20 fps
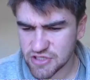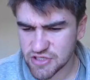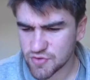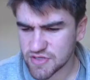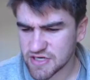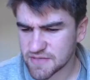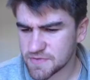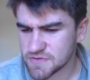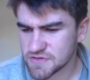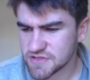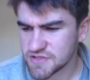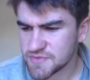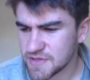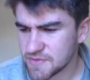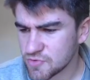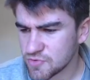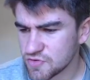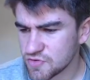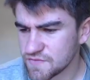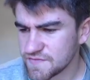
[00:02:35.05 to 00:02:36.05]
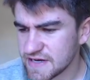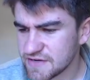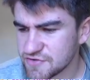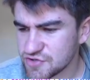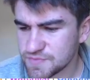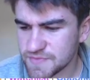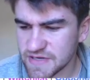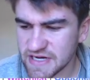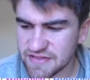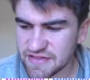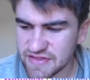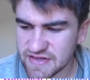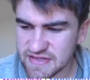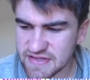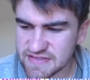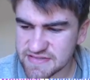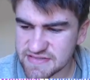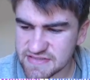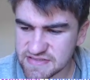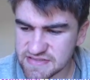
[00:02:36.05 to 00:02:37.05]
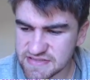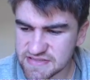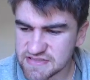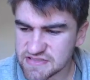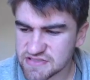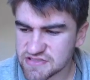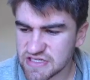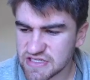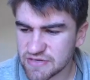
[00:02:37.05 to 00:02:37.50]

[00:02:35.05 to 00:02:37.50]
going up a little bit more in value, but I think this is,